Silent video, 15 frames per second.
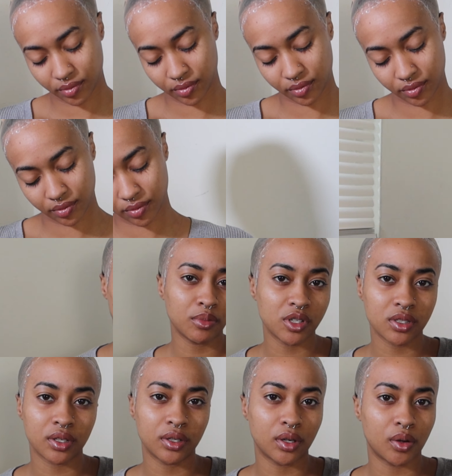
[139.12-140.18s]
So now I'm
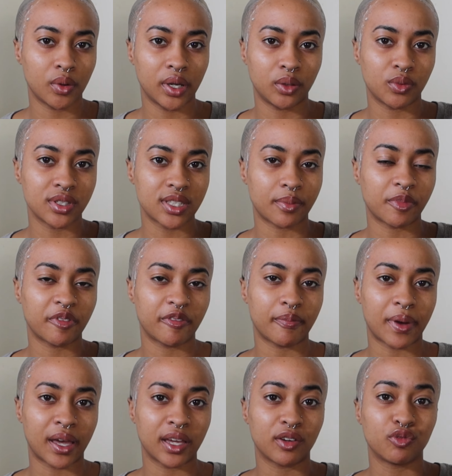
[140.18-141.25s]
just gonna go in with some of
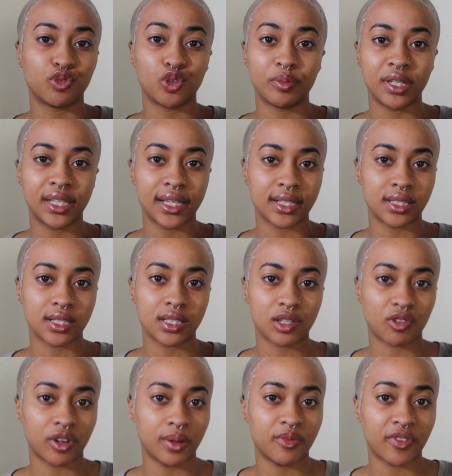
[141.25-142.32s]
my Ruby Kisses
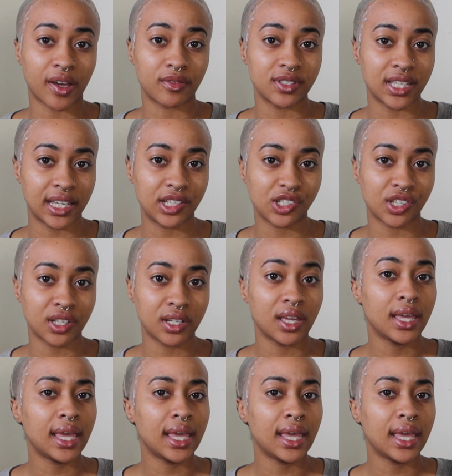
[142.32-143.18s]
cream foundation.